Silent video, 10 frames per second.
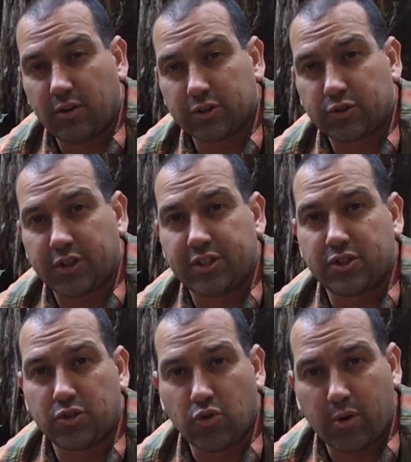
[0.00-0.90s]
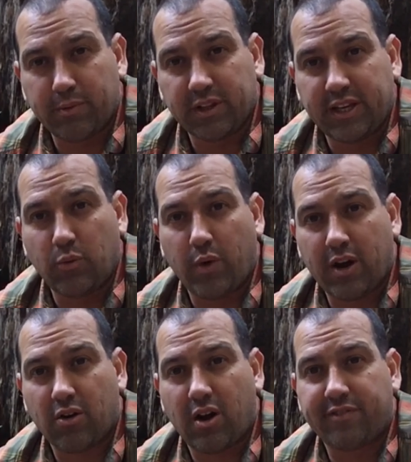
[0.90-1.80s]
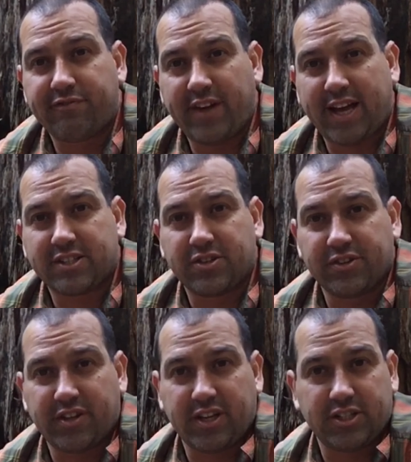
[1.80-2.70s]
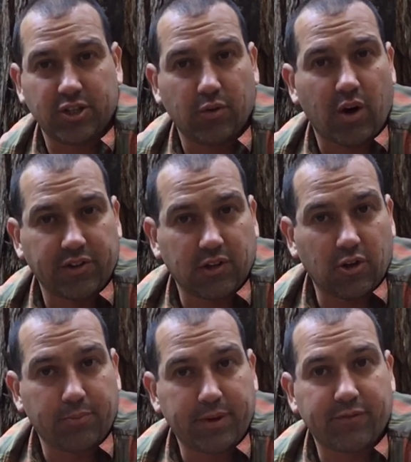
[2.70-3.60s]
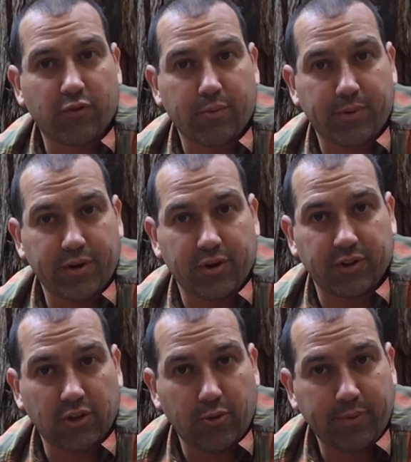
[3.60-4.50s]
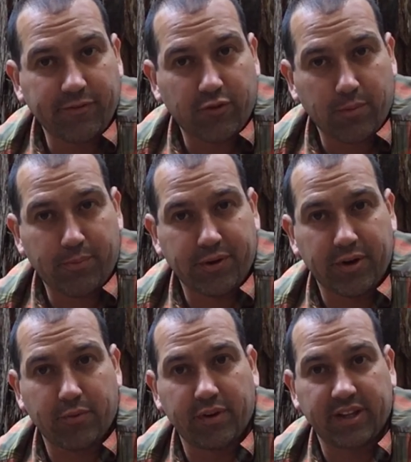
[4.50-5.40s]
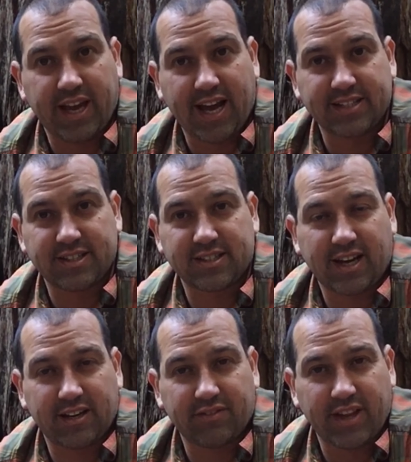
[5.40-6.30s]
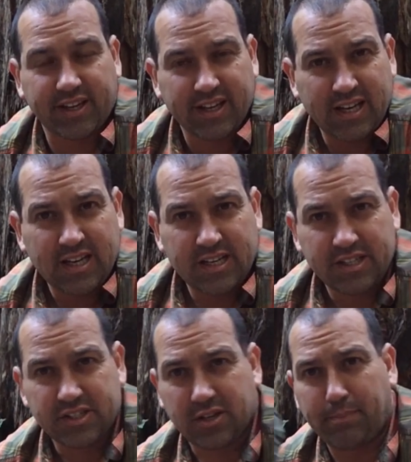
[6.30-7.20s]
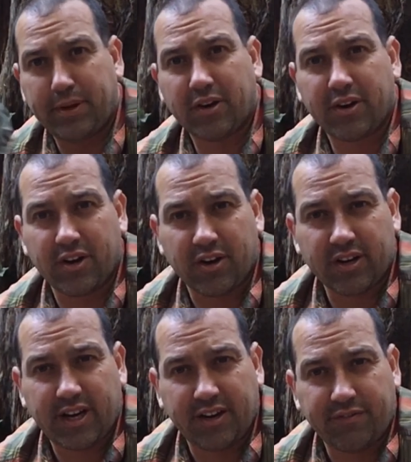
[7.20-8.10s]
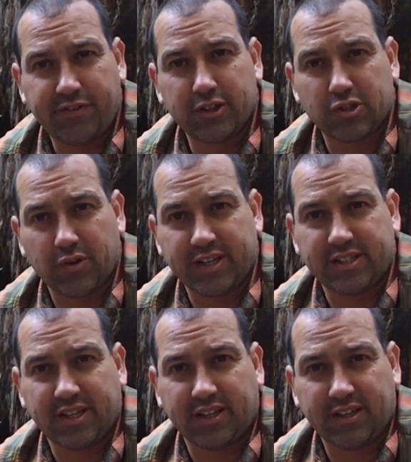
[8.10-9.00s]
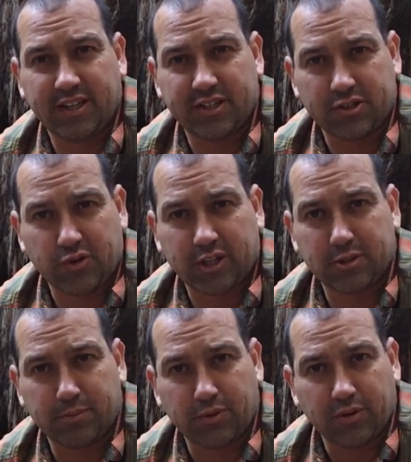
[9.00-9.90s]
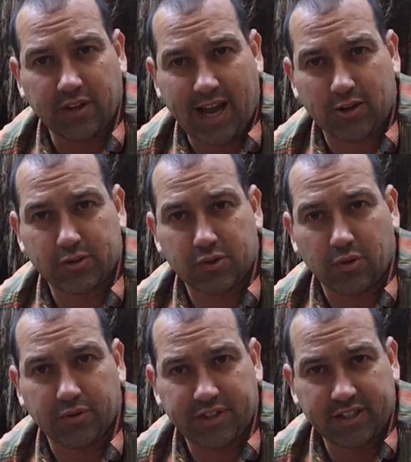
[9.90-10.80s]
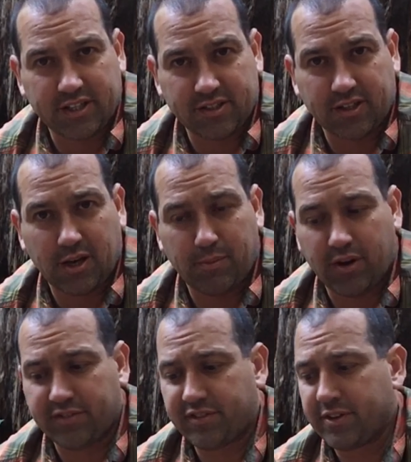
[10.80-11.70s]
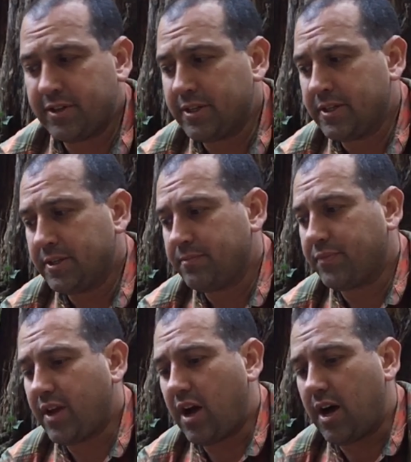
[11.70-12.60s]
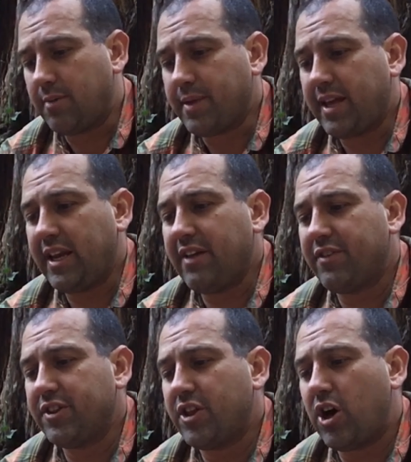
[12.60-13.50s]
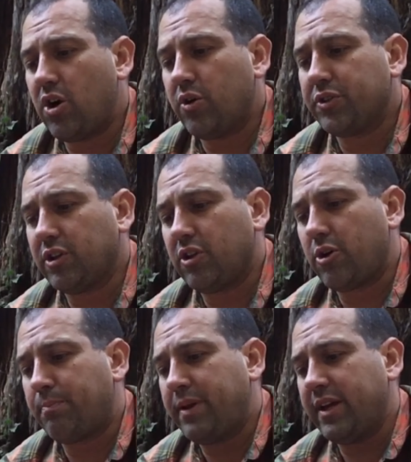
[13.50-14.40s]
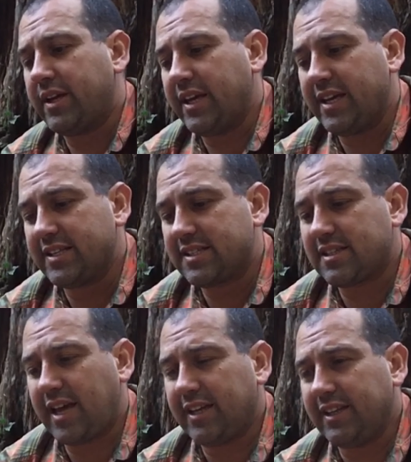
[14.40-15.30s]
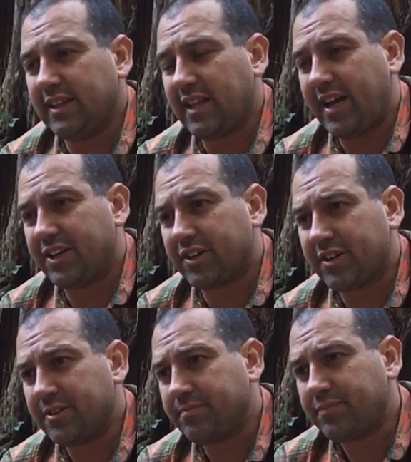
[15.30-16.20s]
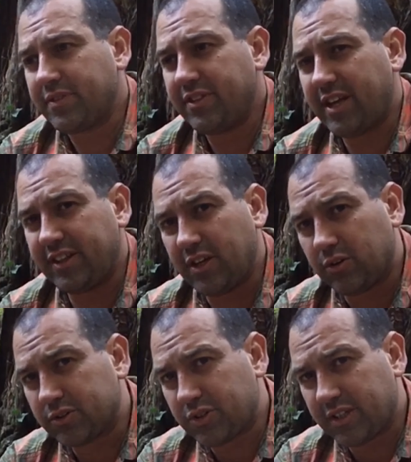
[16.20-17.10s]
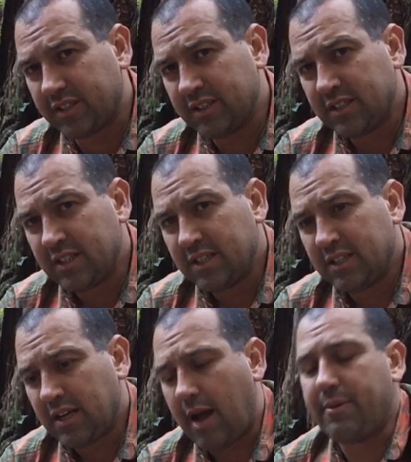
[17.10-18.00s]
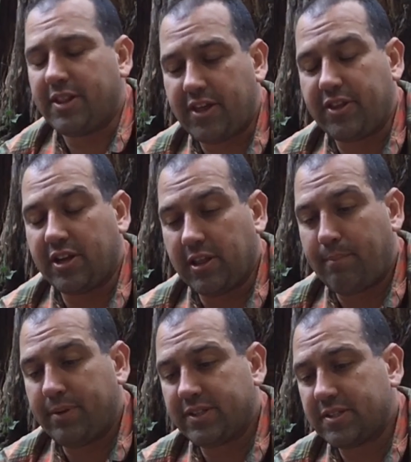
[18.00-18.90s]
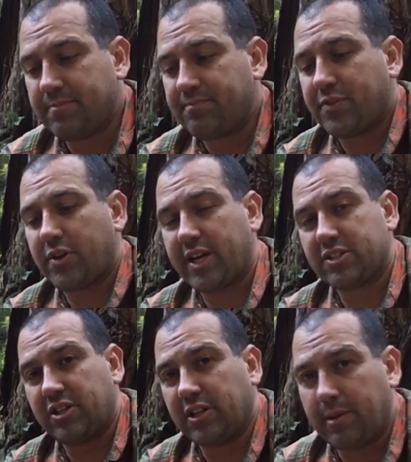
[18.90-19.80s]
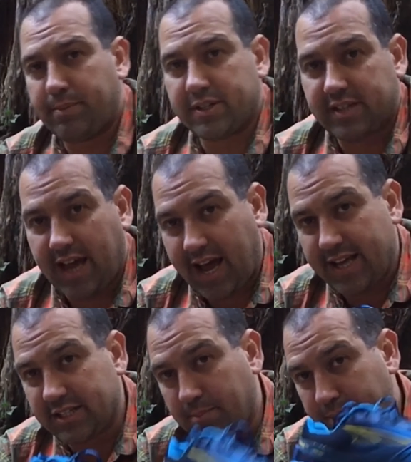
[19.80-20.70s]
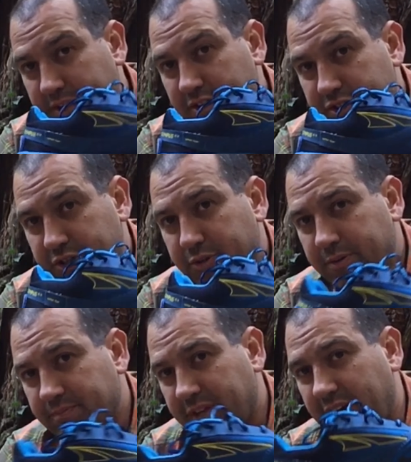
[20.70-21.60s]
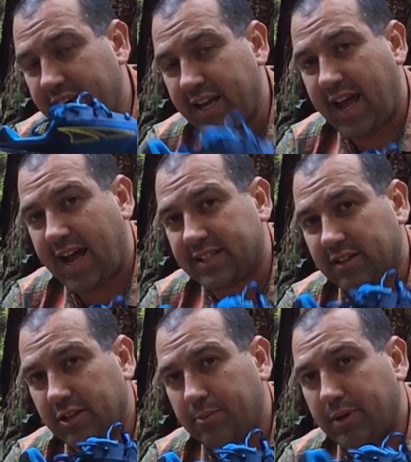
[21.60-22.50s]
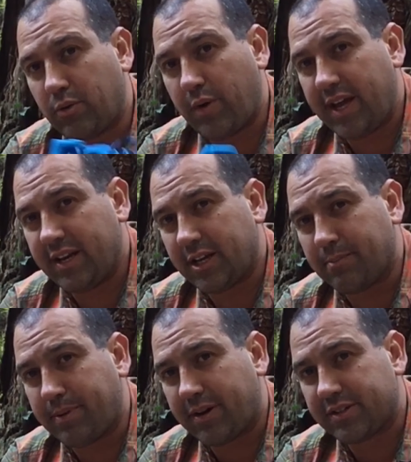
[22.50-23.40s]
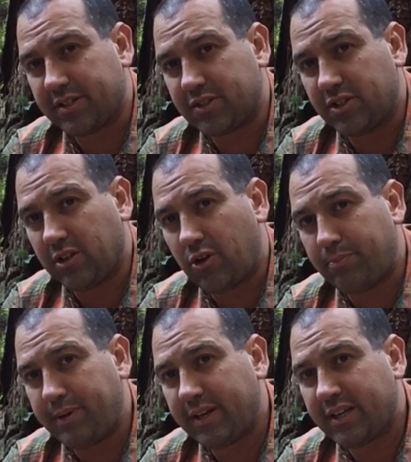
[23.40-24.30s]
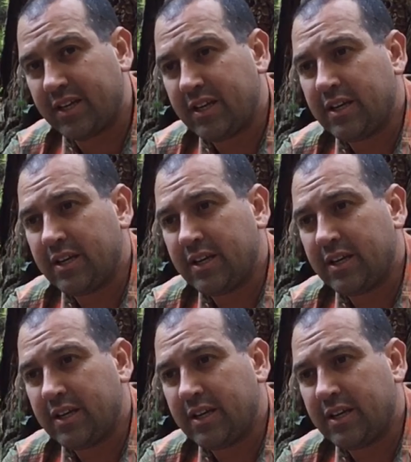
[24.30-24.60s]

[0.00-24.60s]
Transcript: Ultras normally wear off faster than they do on the Lone Peak 4.0. The Lone Peak 4.0 really has this kind of like superior, kind of futuristic, indestructible outsole that doesn't come off. And even though Lone Peak is slightly lighter than the than the Olympus, okay, so the Olympus is a bigger shoe, and it adds a little bit of weight in comparison to the Lone Peak.